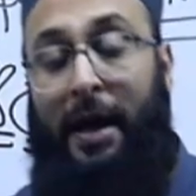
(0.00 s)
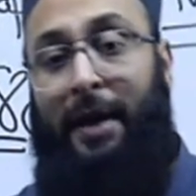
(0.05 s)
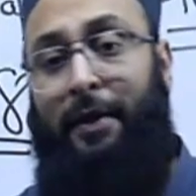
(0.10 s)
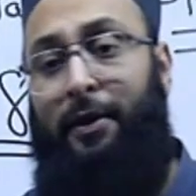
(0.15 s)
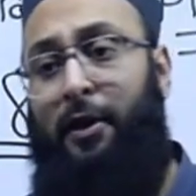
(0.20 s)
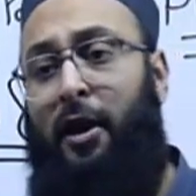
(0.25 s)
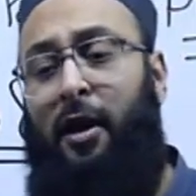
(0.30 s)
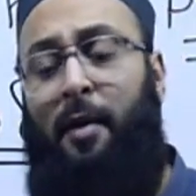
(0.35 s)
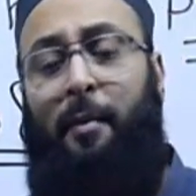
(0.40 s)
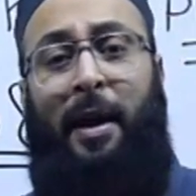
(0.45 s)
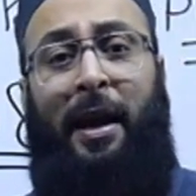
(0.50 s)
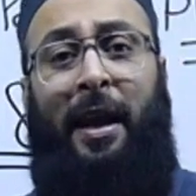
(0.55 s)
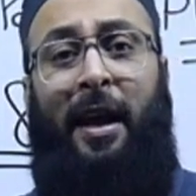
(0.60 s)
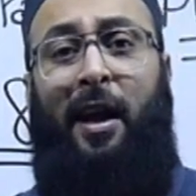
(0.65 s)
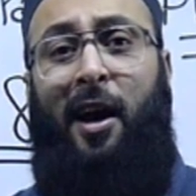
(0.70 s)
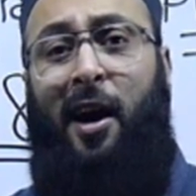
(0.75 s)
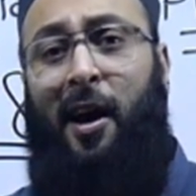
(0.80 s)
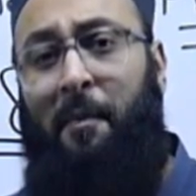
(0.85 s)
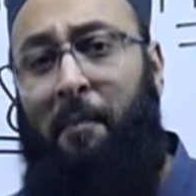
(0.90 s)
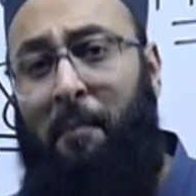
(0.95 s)
The remaining
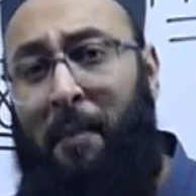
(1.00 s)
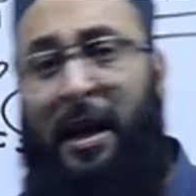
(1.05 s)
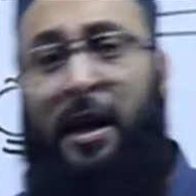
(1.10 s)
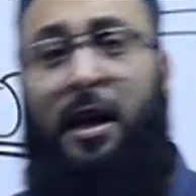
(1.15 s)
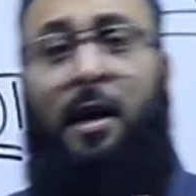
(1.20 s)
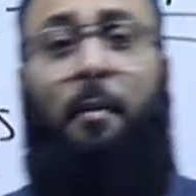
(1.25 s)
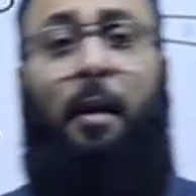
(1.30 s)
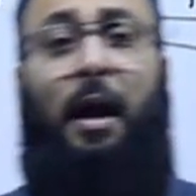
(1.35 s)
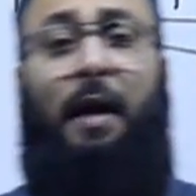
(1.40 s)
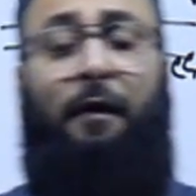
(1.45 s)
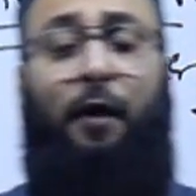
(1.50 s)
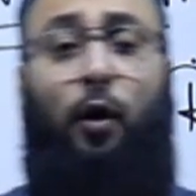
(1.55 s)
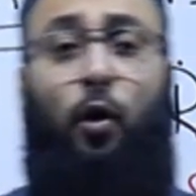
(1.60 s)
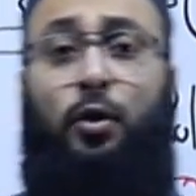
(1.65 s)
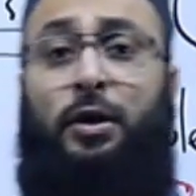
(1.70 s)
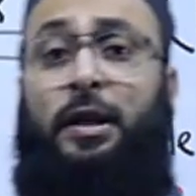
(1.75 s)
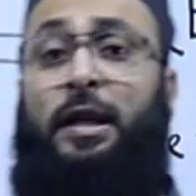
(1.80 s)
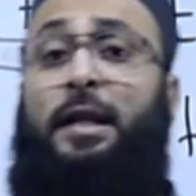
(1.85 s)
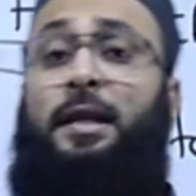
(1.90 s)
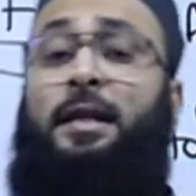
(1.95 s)
are medium level
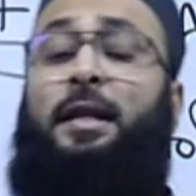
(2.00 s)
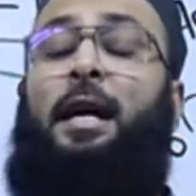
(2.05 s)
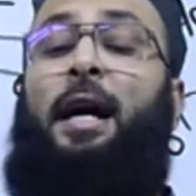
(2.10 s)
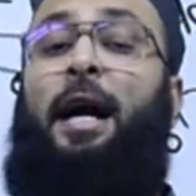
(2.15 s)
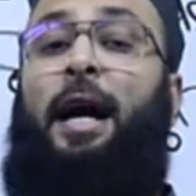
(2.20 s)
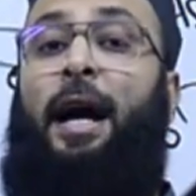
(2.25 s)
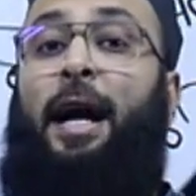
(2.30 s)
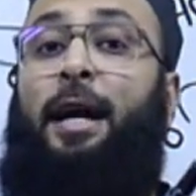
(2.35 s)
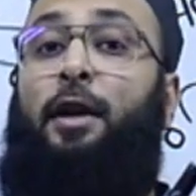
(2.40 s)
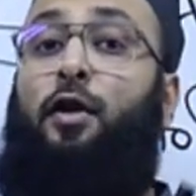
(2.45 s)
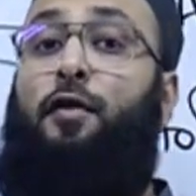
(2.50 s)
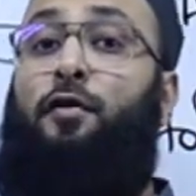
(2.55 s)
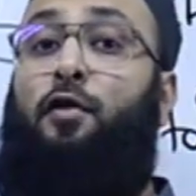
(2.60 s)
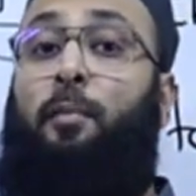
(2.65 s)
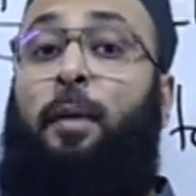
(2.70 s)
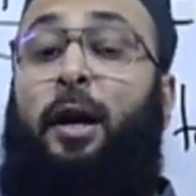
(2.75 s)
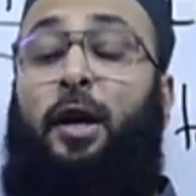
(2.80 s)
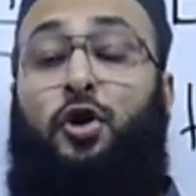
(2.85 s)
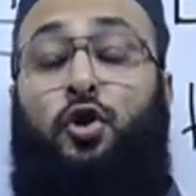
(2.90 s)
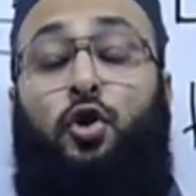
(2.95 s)
OTs, and you have to
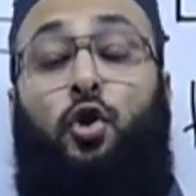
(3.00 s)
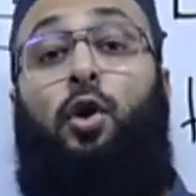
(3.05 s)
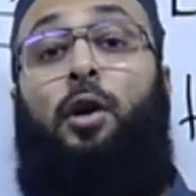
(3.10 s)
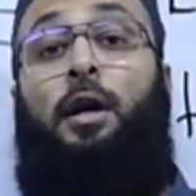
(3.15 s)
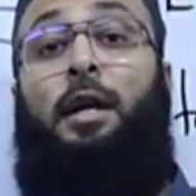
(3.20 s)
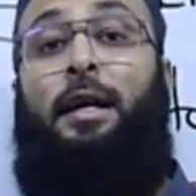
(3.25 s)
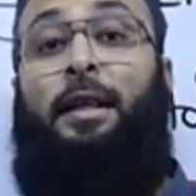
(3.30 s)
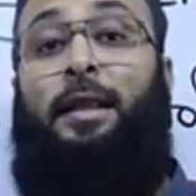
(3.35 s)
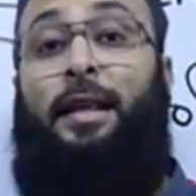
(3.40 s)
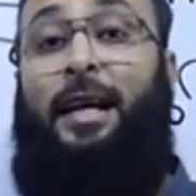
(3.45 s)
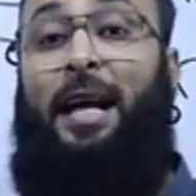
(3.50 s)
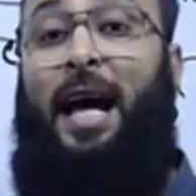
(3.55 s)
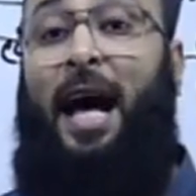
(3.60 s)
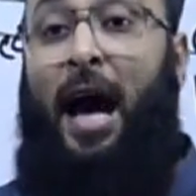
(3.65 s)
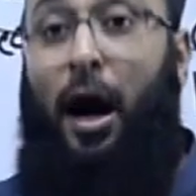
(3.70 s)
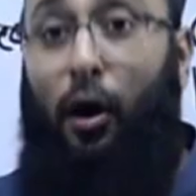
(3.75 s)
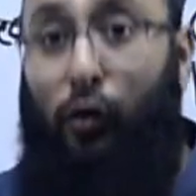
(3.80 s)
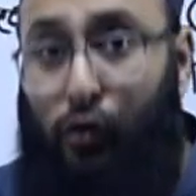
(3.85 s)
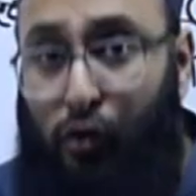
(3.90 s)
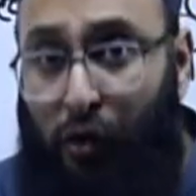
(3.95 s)
make sure that
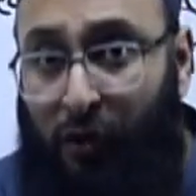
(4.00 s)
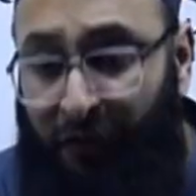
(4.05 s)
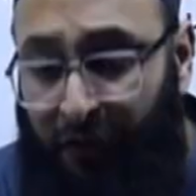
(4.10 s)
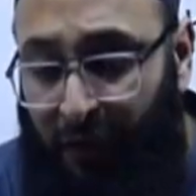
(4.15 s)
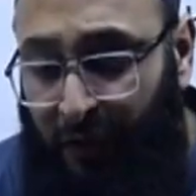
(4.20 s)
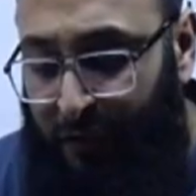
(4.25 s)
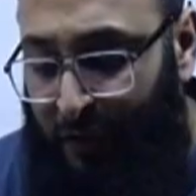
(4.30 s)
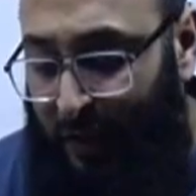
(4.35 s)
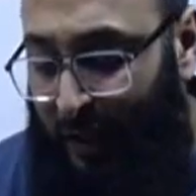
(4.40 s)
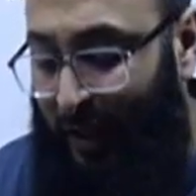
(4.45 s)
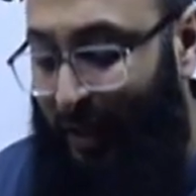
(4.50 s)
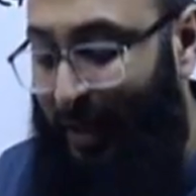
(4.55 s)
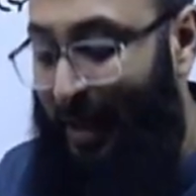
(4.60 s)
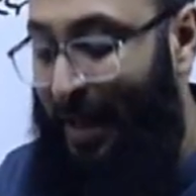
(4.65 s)
out of 15,